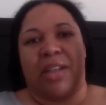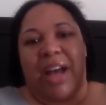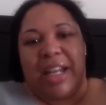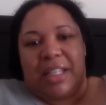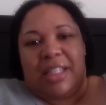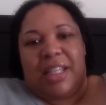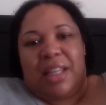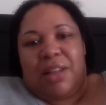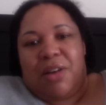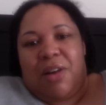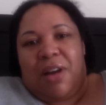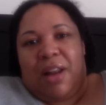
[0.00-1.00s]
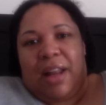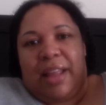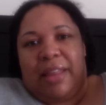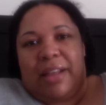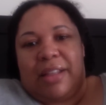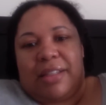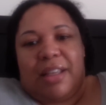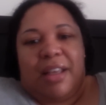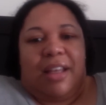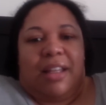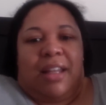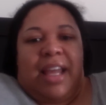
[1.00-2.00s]
So I had to sit in the car like this,
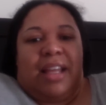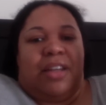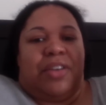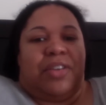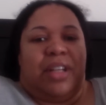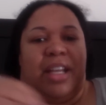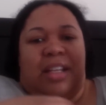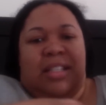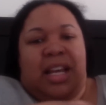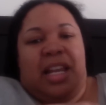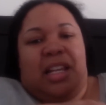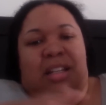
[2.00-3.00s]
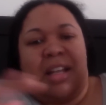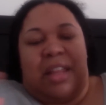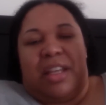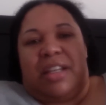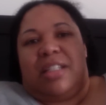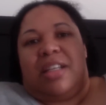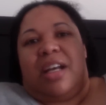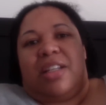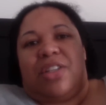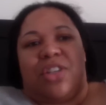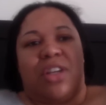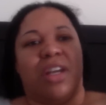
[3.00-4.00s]
like literally, because nothing could
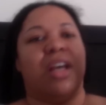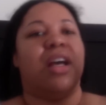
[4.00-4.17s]
touch.